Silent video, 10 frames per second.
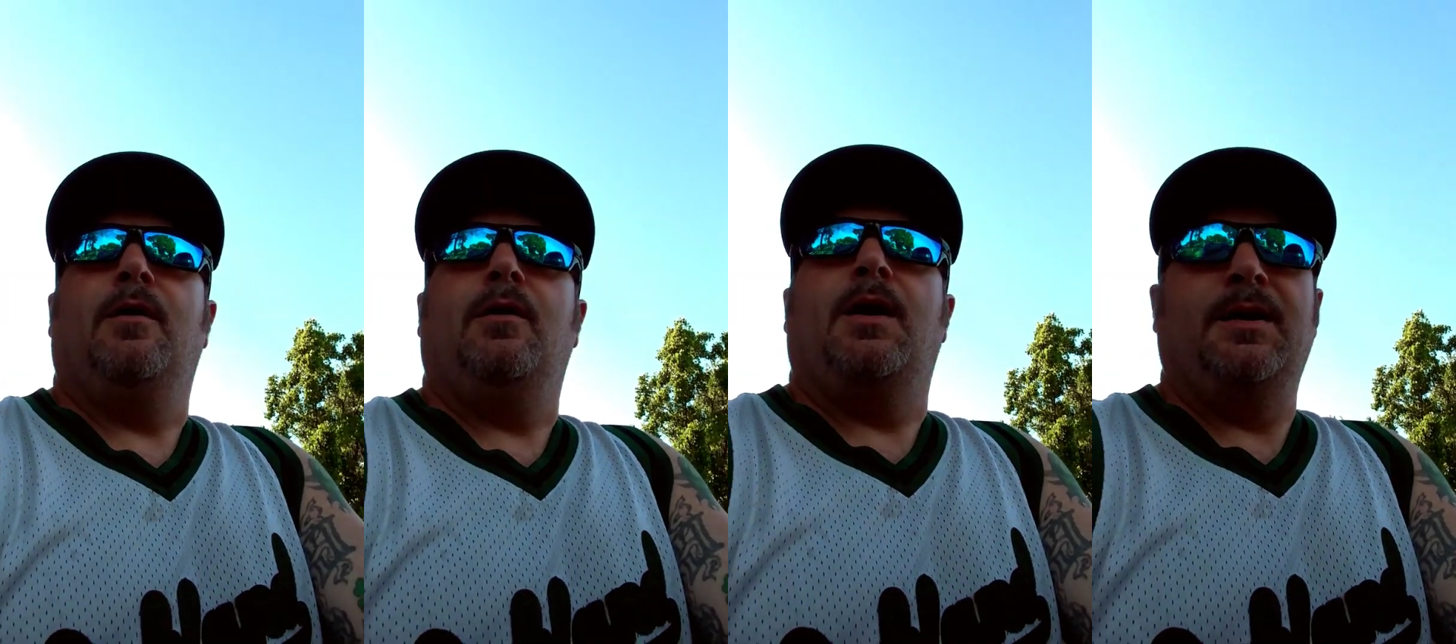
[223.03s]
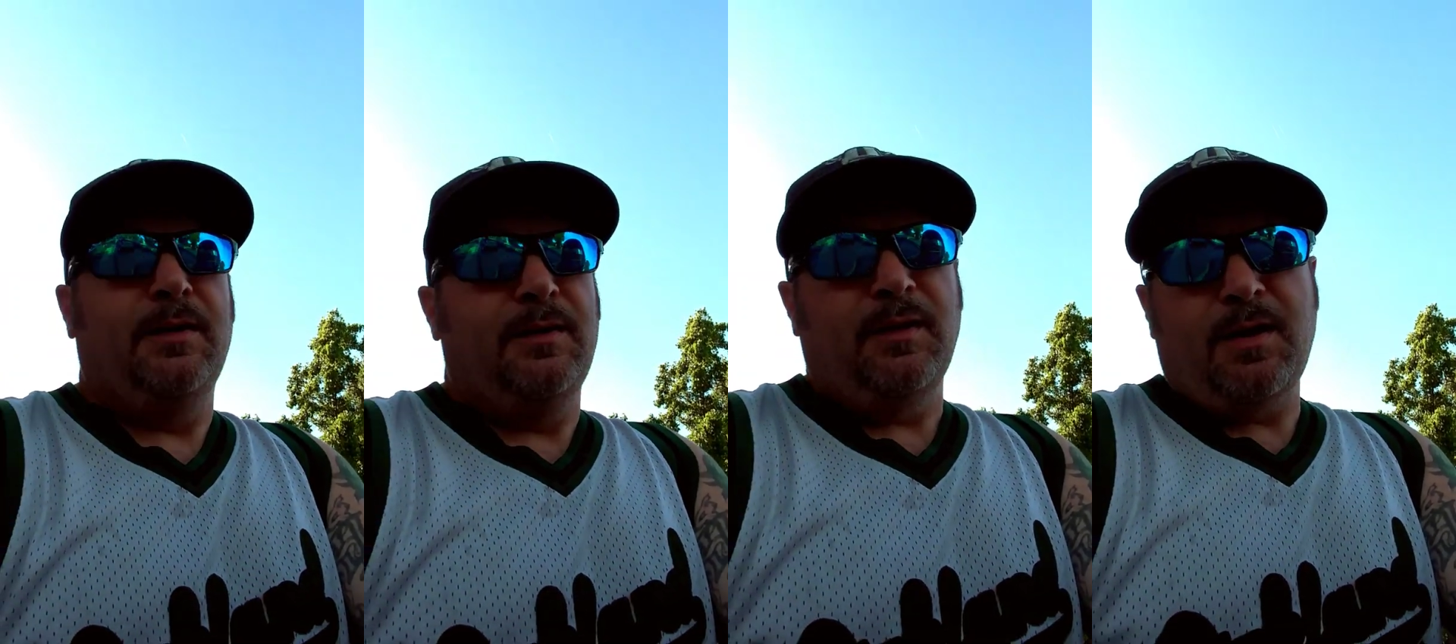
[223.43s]
I did
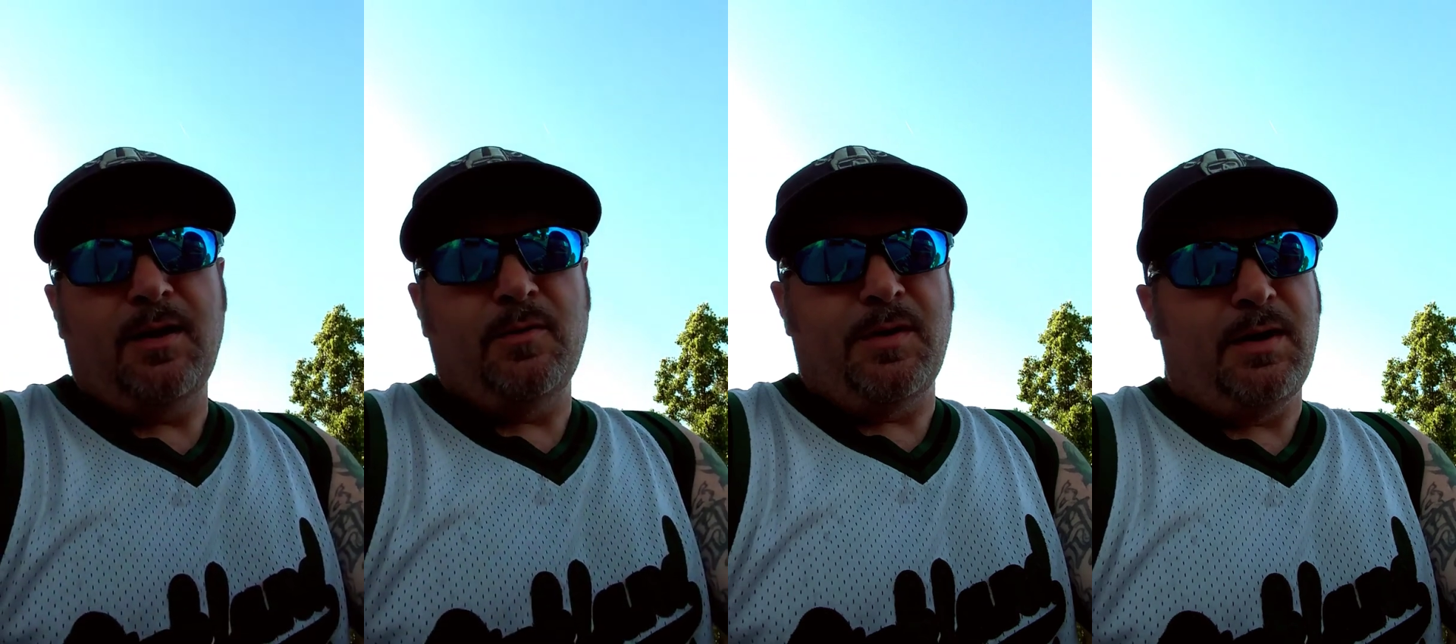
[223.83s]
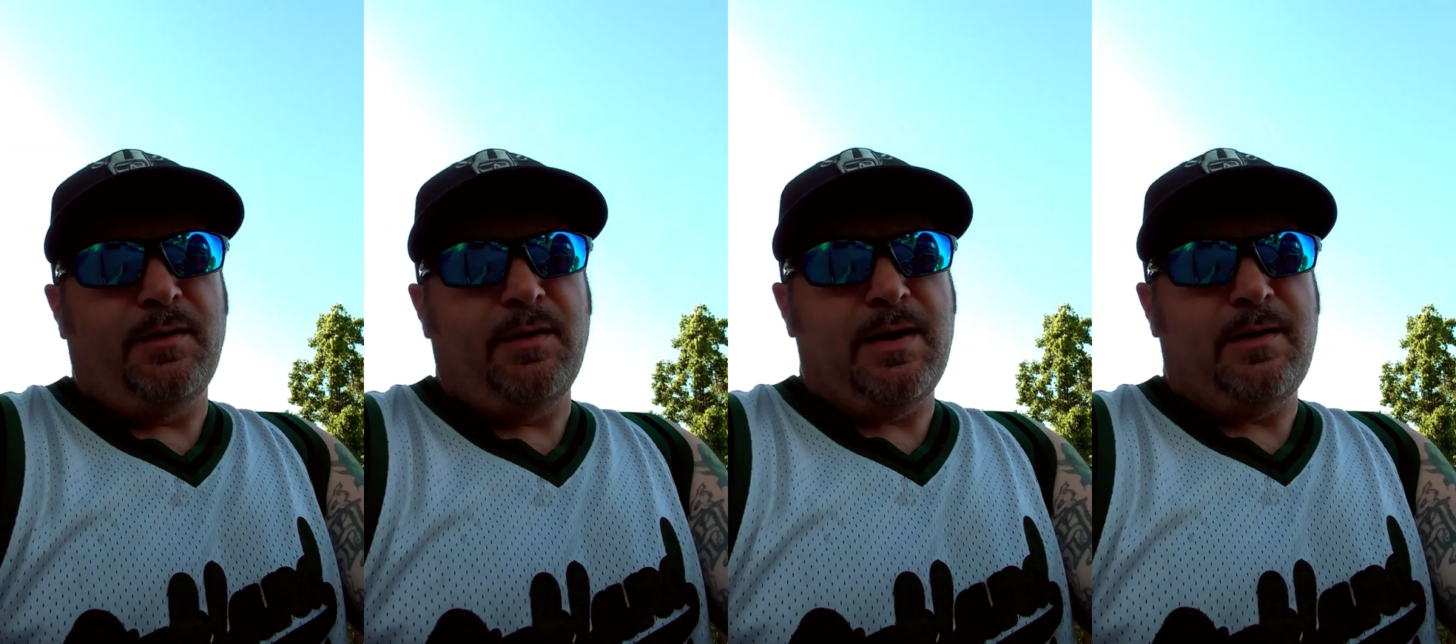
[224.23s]
take it out with
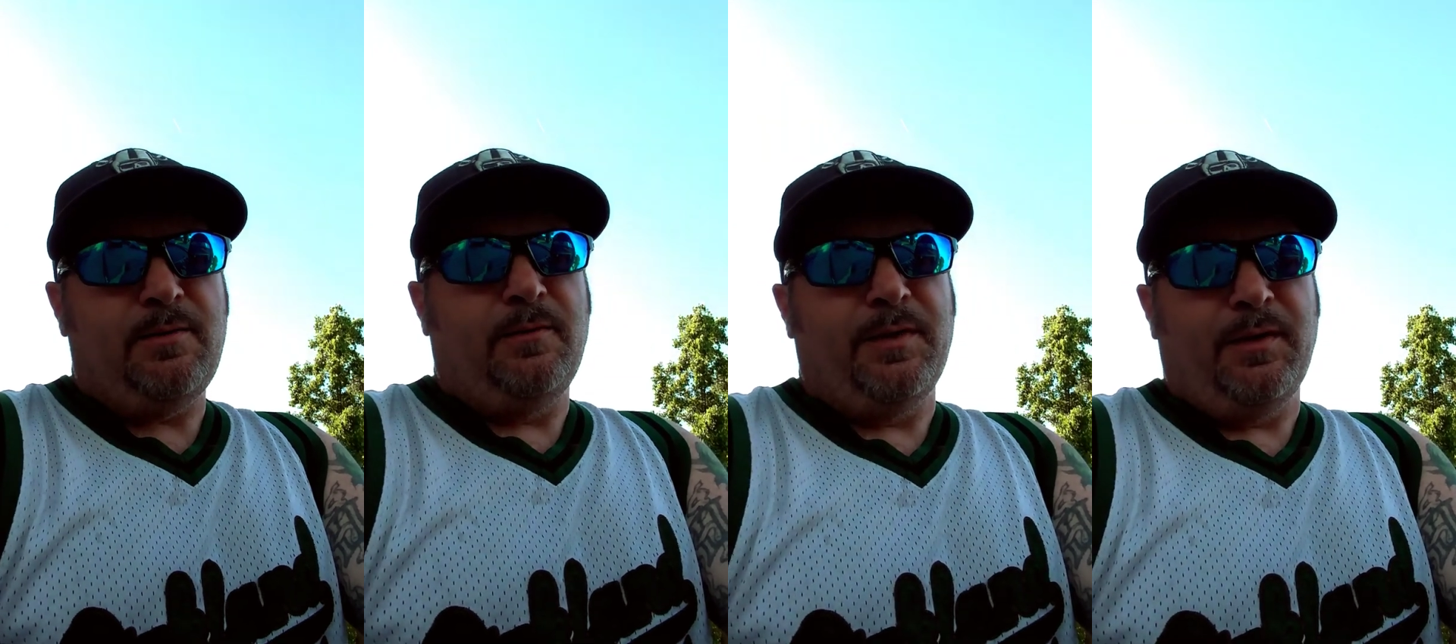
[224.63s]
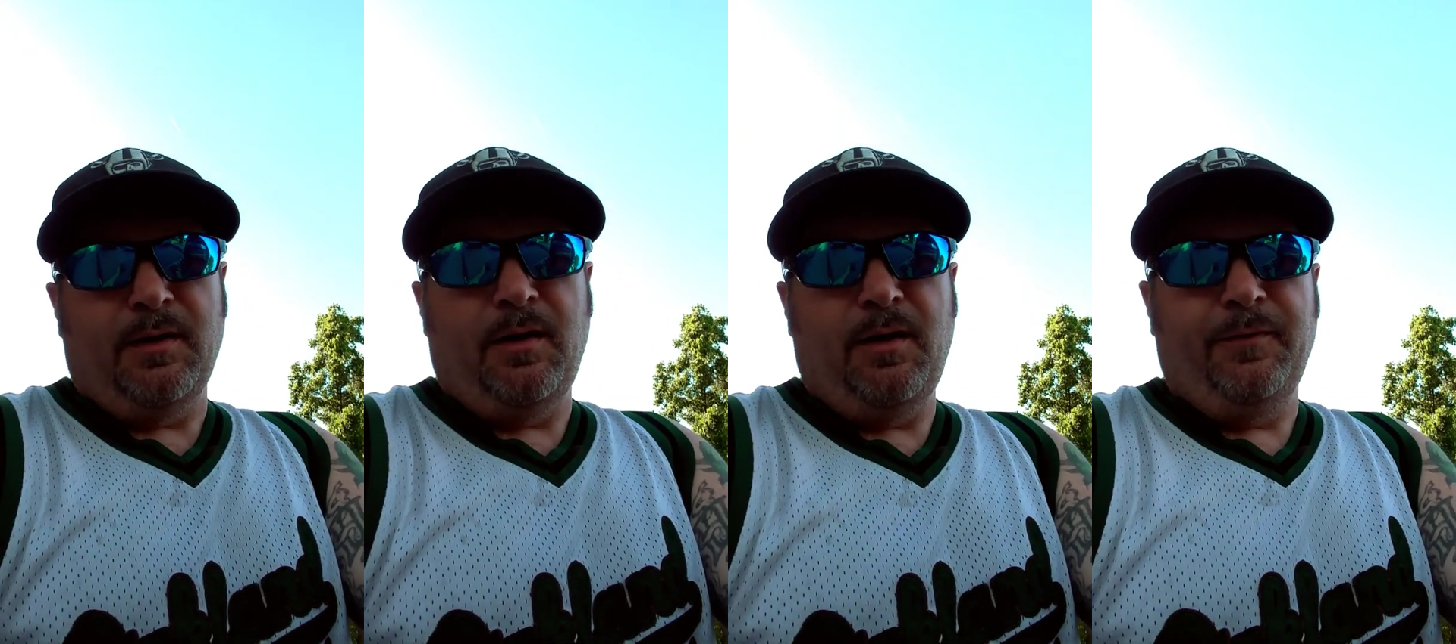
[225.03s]
it
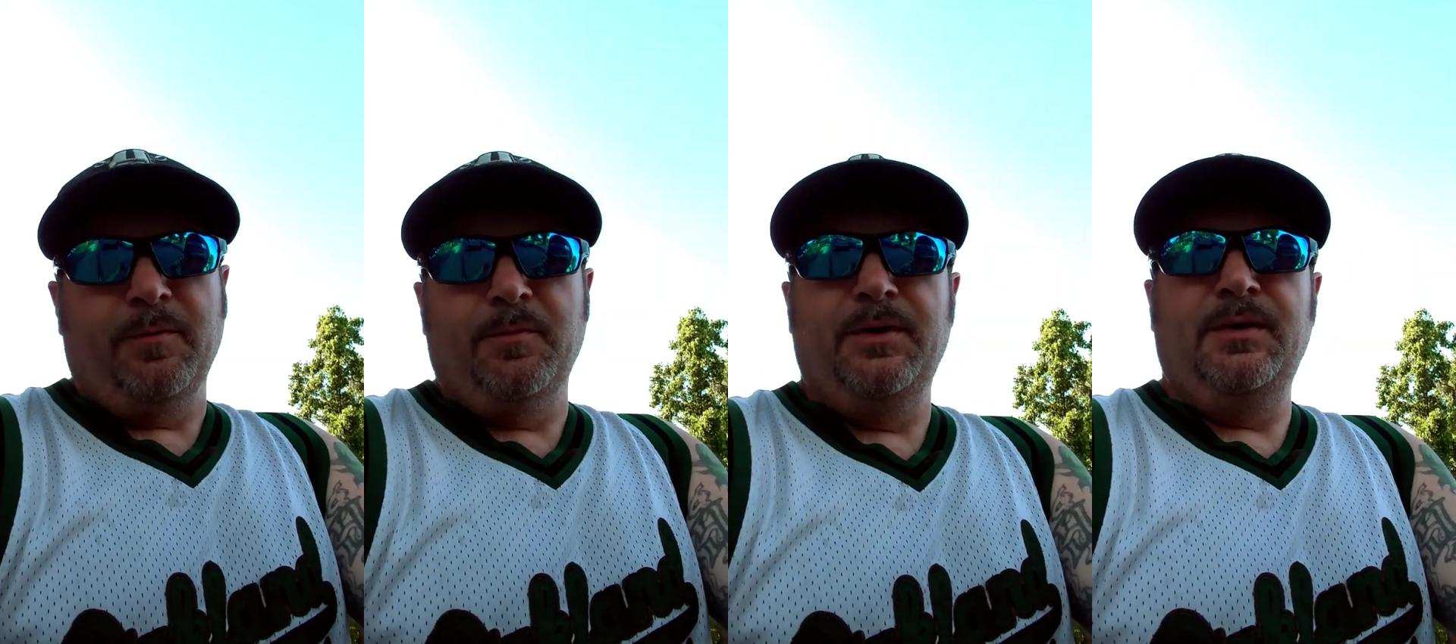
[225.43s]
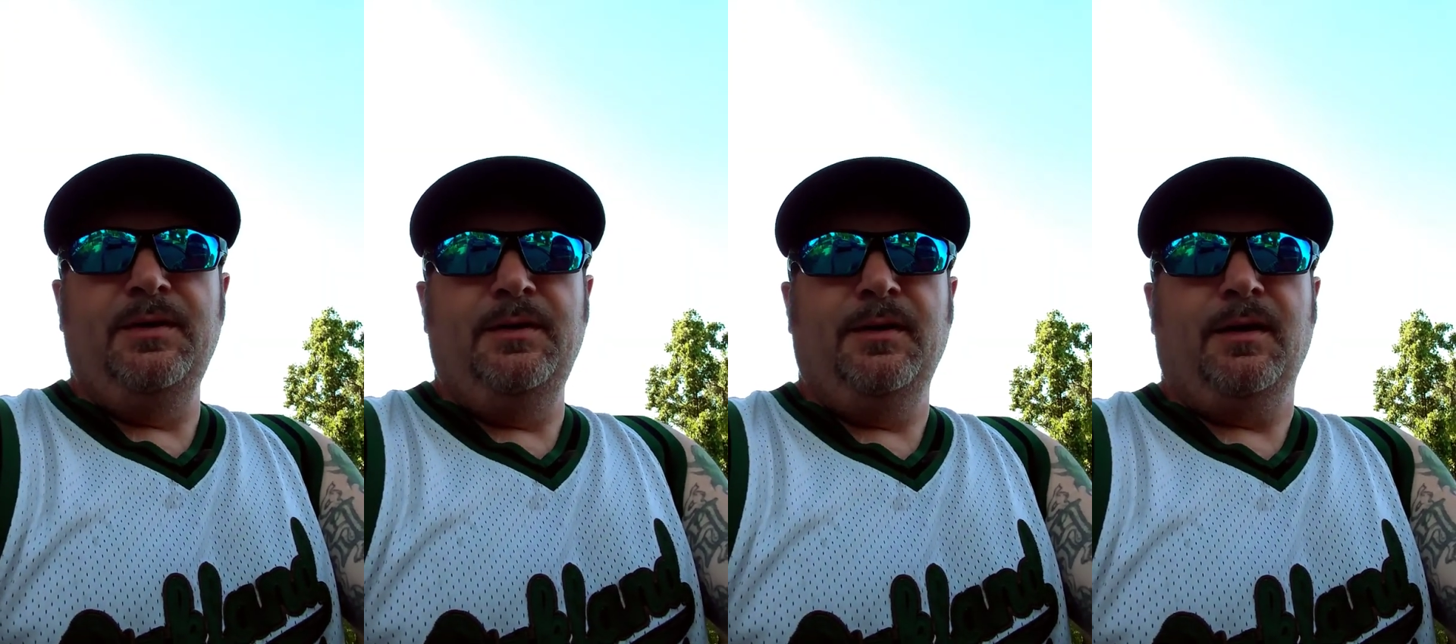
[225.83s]
off
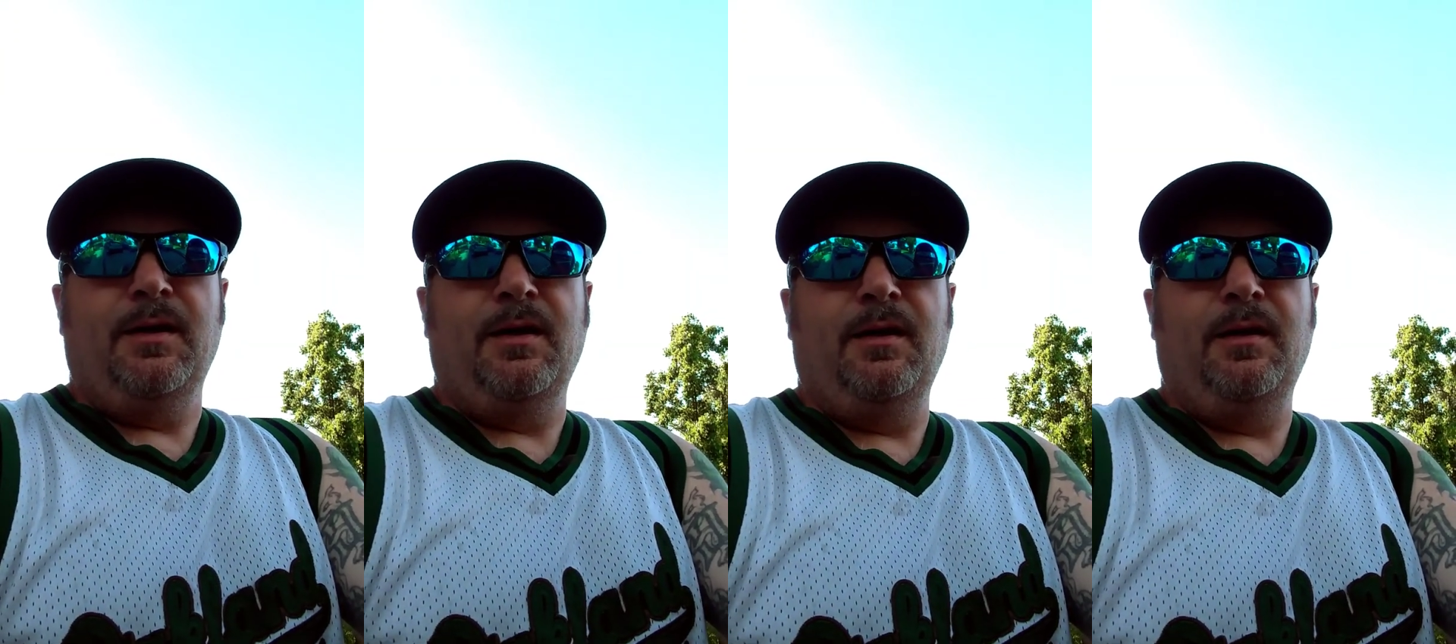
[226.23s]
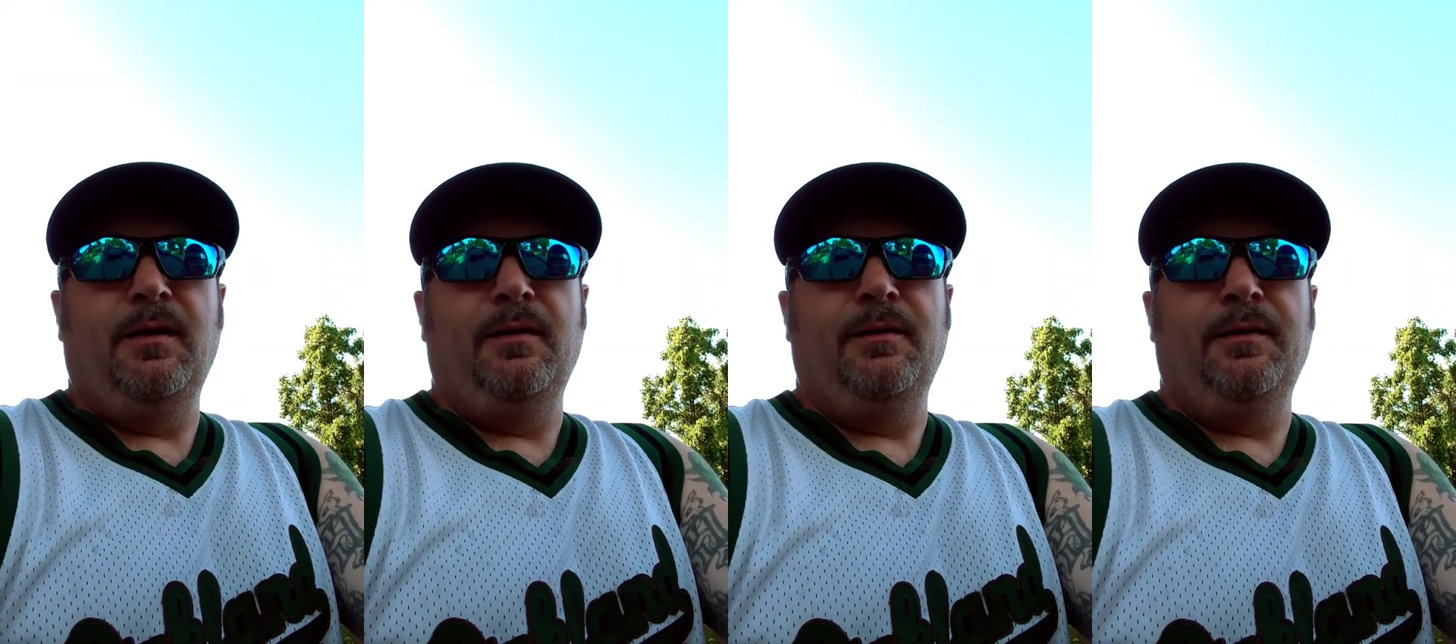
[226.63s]
completely,
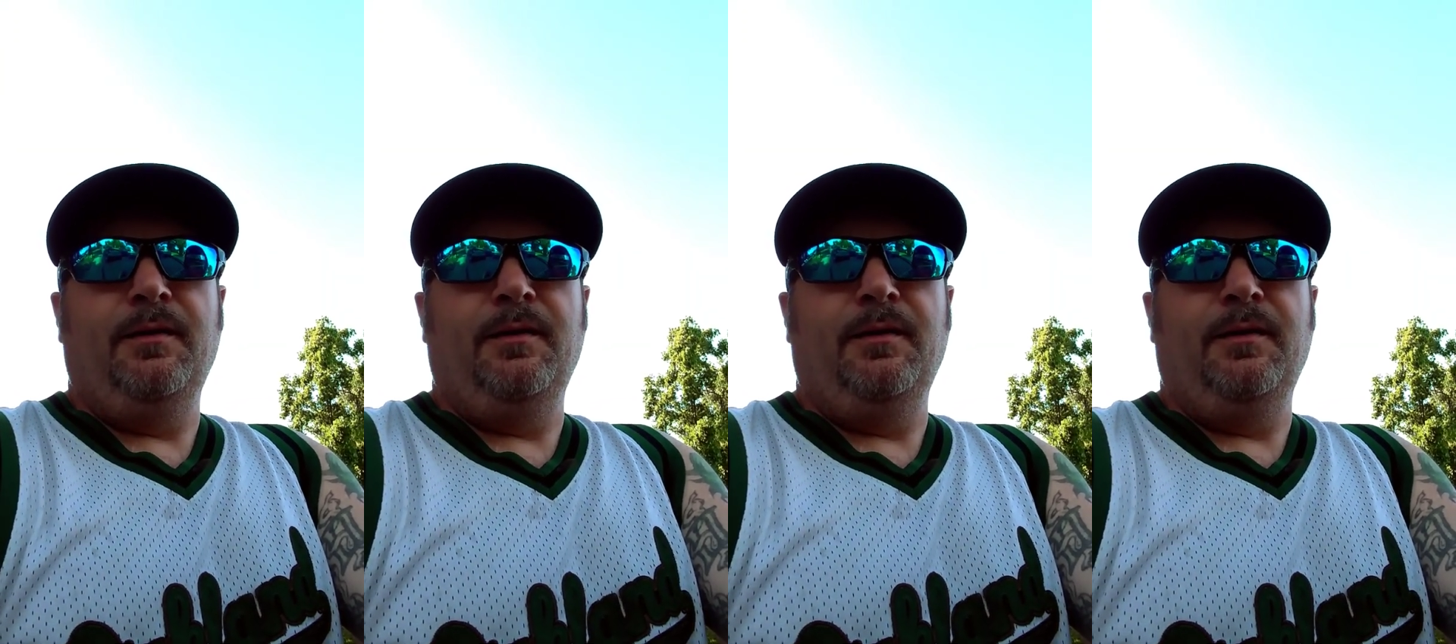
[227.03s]
and